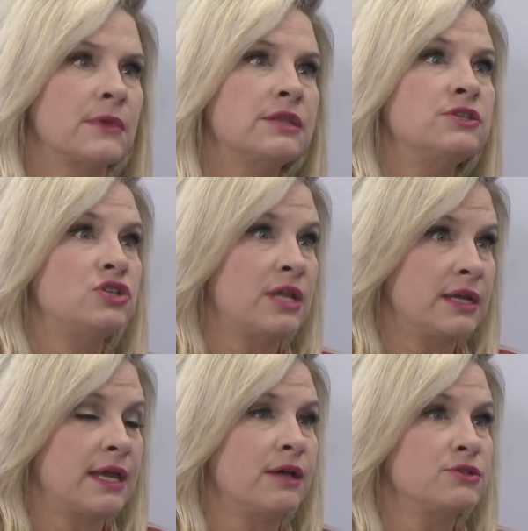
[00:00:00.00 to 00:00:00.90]
The
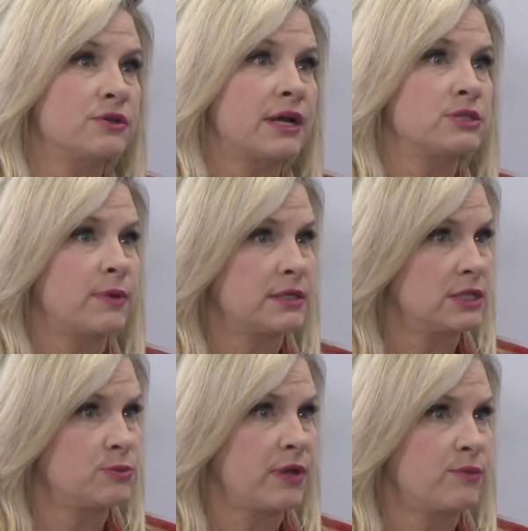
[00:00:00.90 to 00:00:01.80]
genetic counselor aspect,
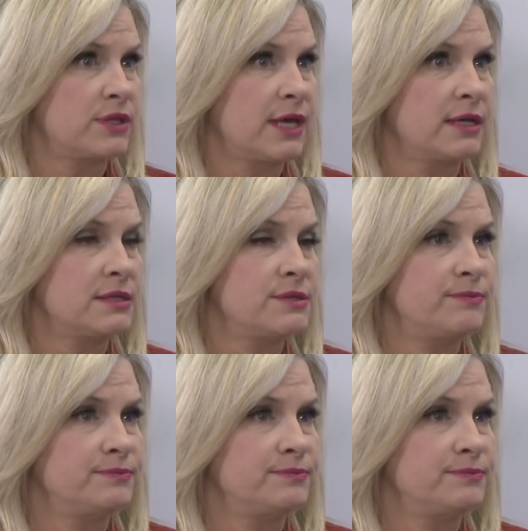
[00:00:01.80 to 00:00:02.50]
explain what that is.